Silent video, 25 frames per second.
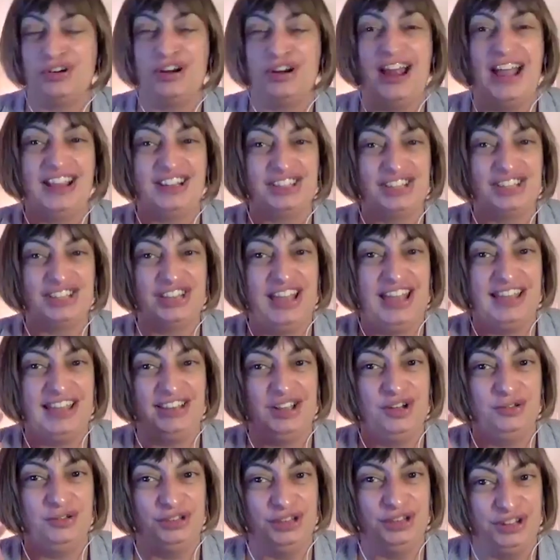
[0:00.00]
I actually had
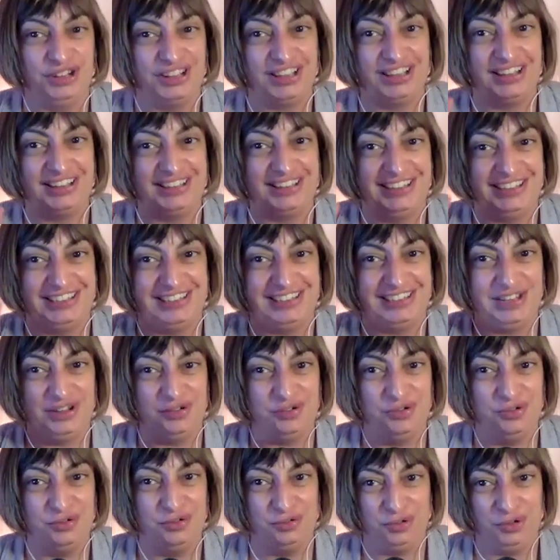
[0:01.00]
to go look to see
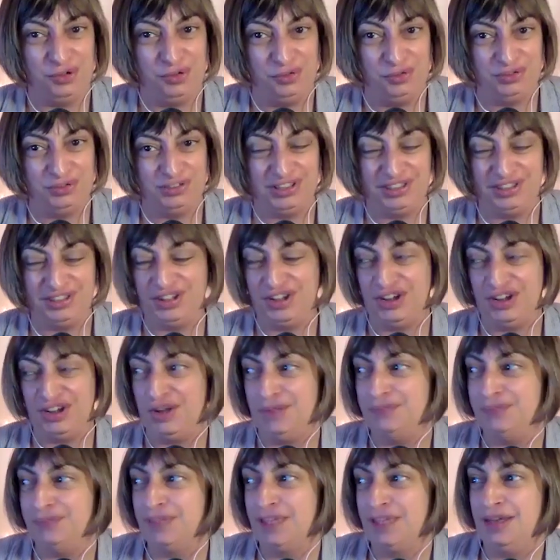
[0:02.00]
who was on the
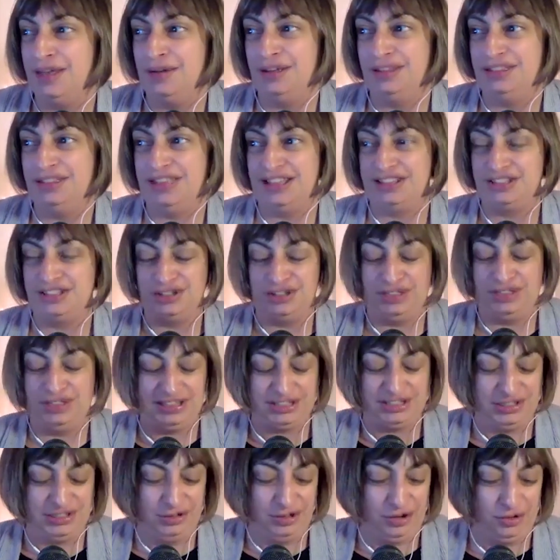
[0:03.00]
call. That's
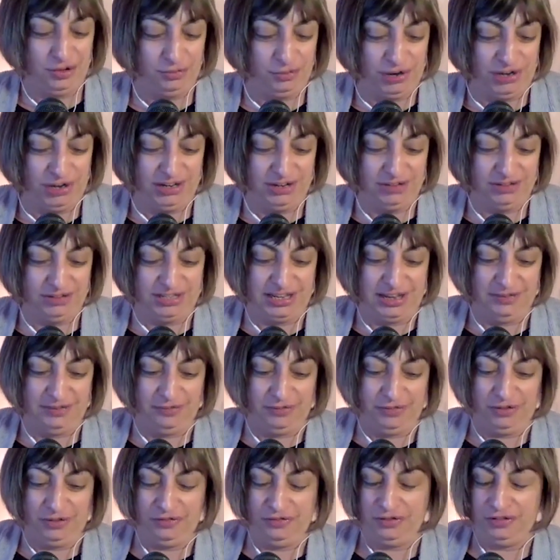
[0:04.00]
the home radio team
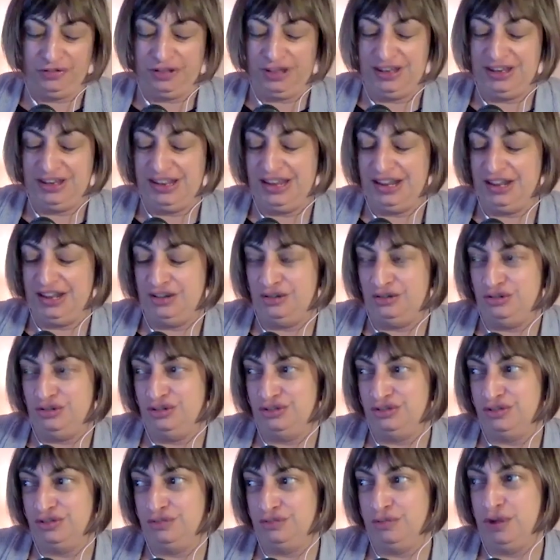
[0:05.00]
for the Indiana
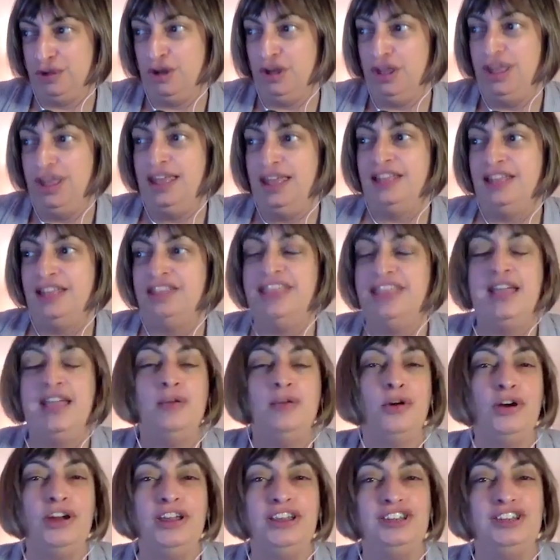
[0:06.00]
Hoosiers football. They
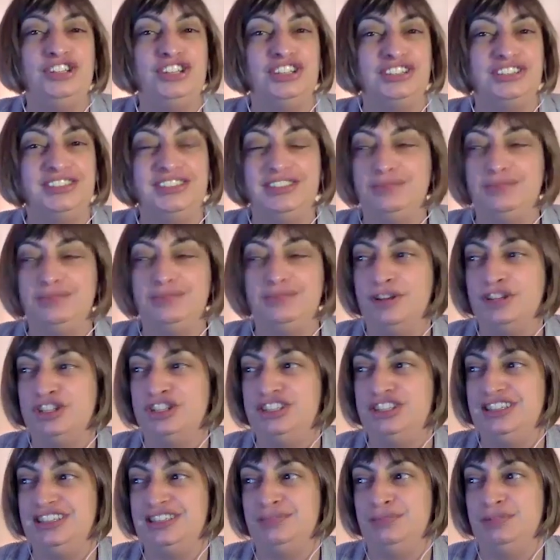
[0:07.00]
were in just as much
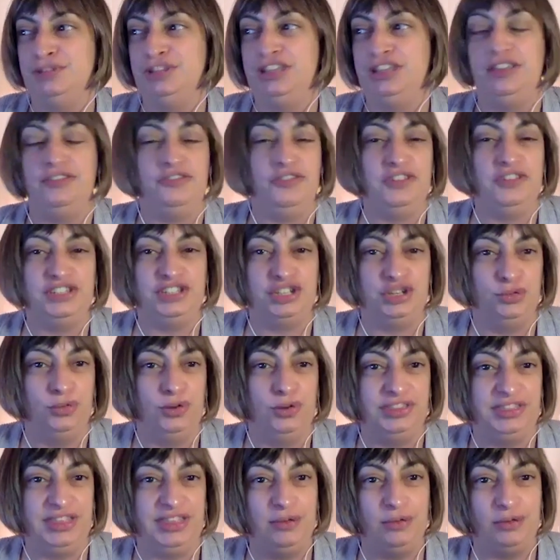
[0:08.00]
disbelief as to
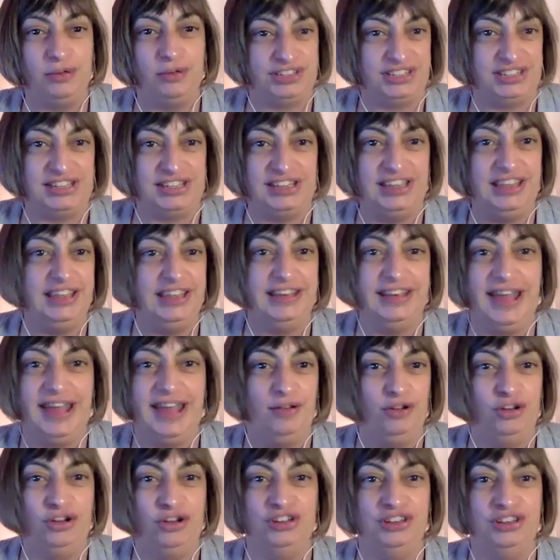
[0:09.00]
what they were seeing and how
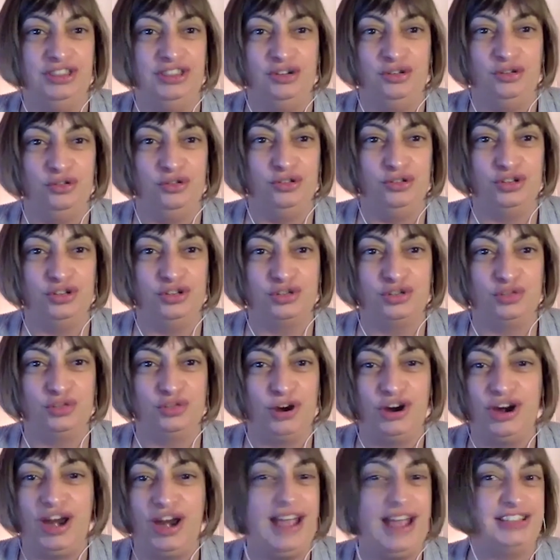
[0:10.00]
good the Hoosiers
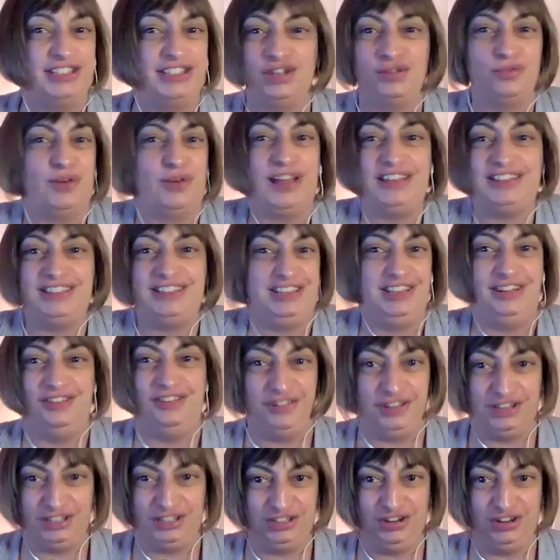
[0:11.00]
were as the rest of
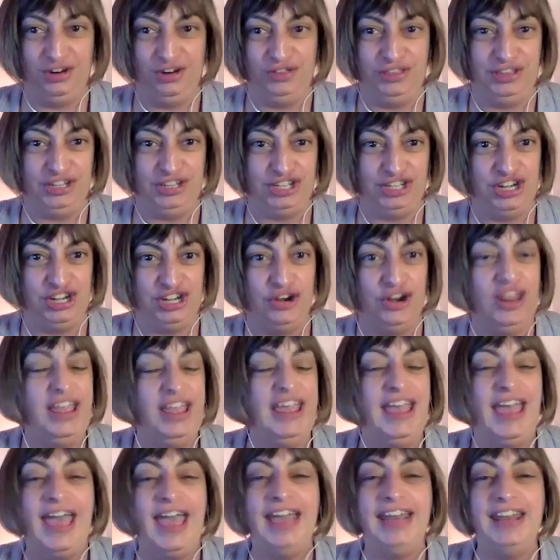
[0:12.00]
us are this year.
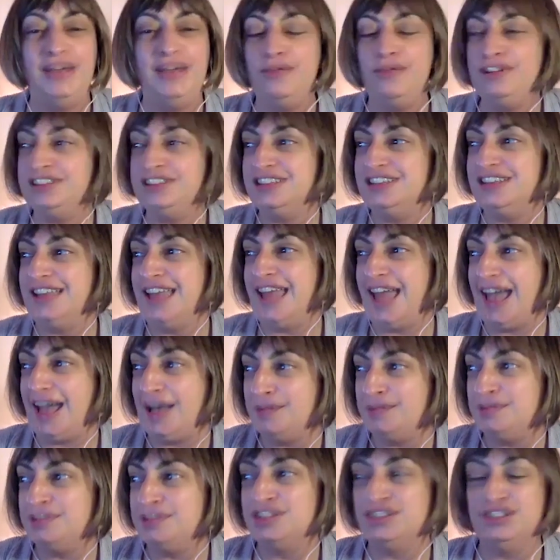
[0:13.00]
And it was an
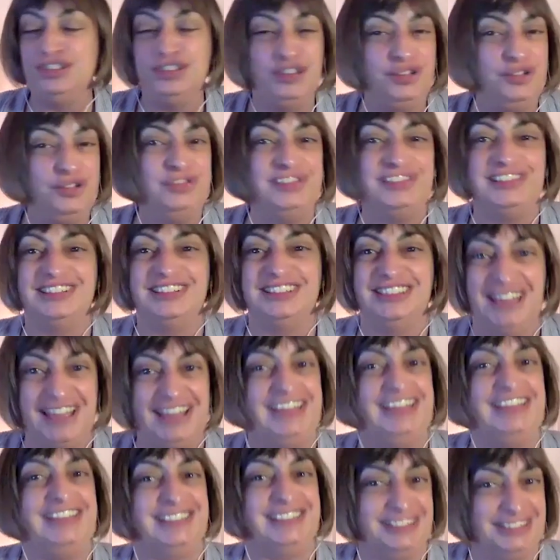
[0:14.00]
absolute
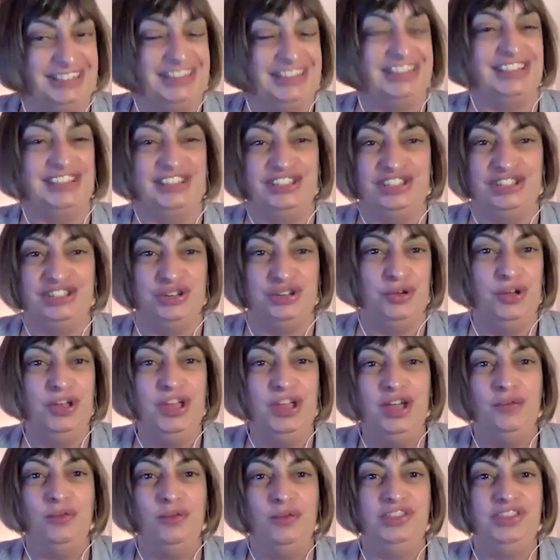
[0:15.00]
delight to listen to
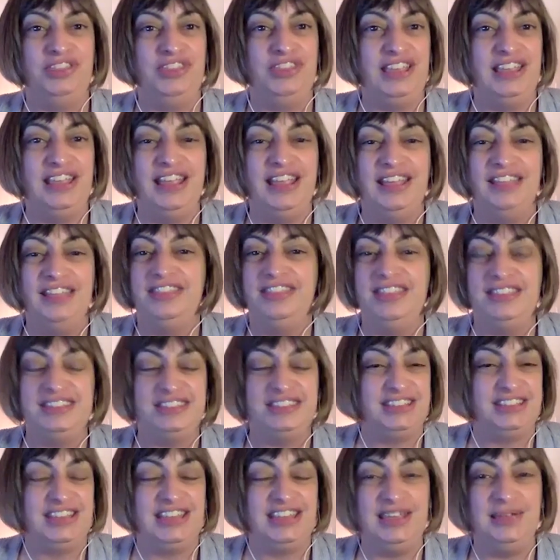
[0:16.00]
with this
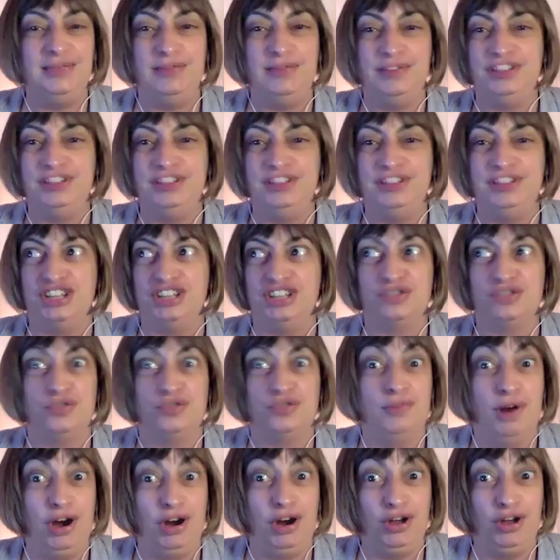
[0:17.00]
team is just
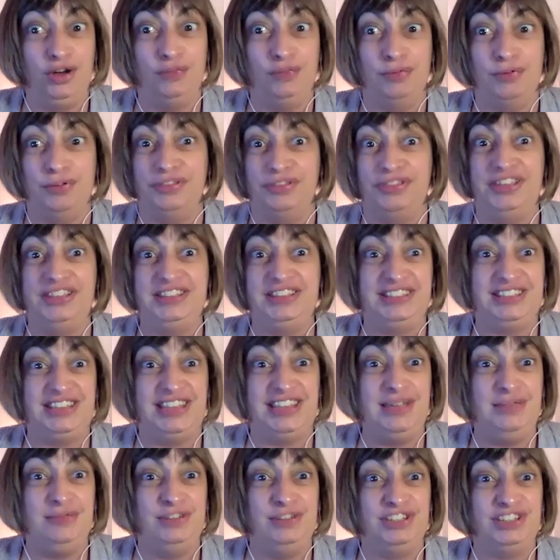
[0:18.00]
remarkable. This
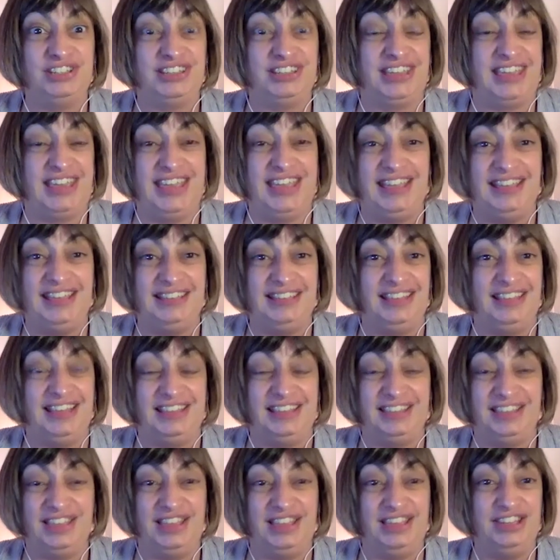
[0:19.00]
team just can't,
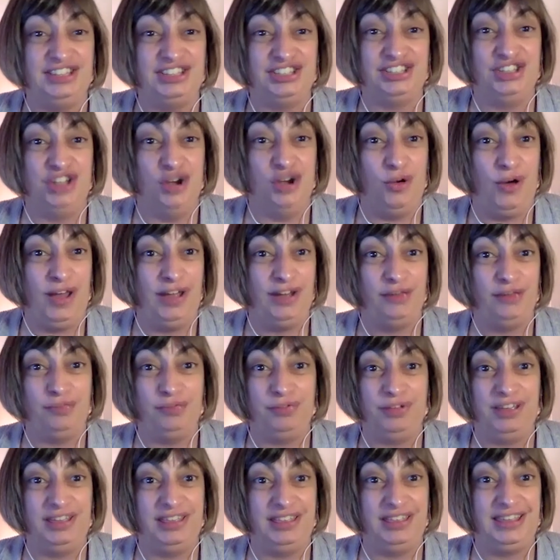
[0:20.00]
they just know how to
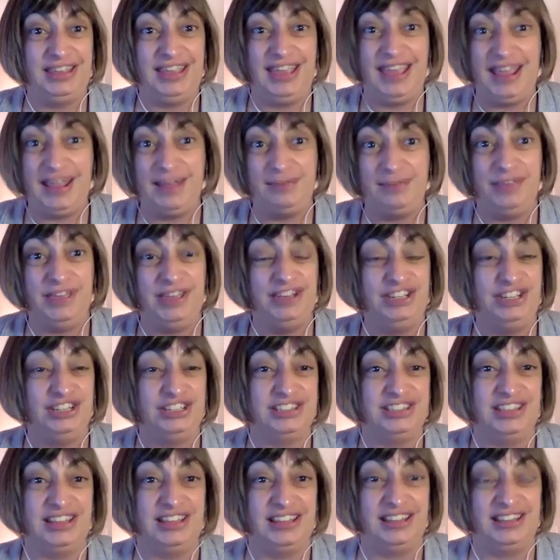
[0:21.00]
play the game. They just
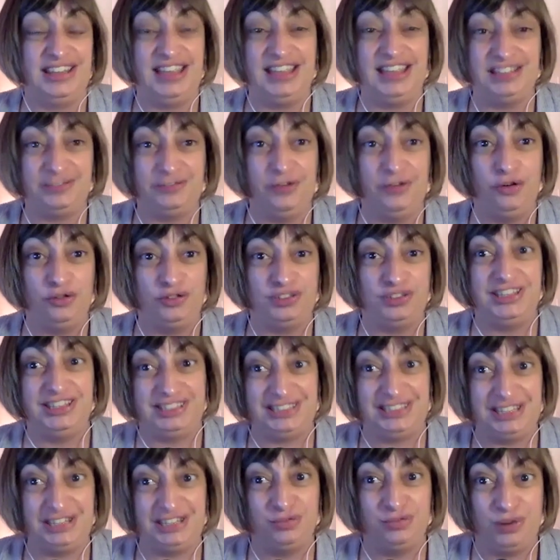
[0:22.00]
yes, folks,
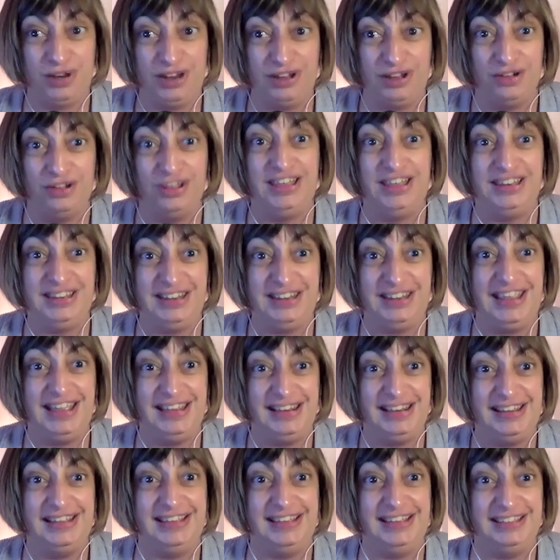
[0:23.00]
this is real.
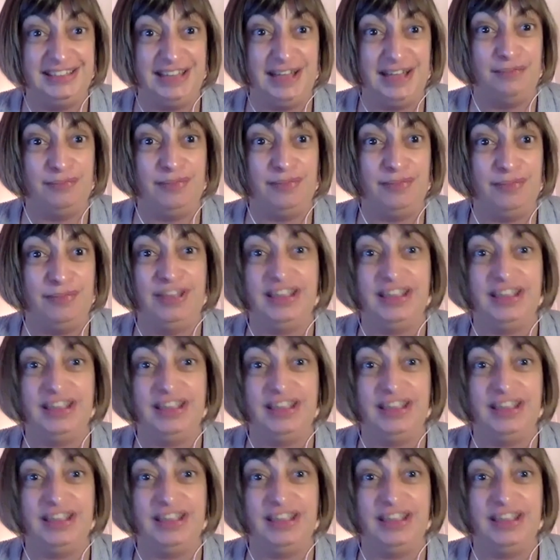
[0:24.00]
Indiana is up.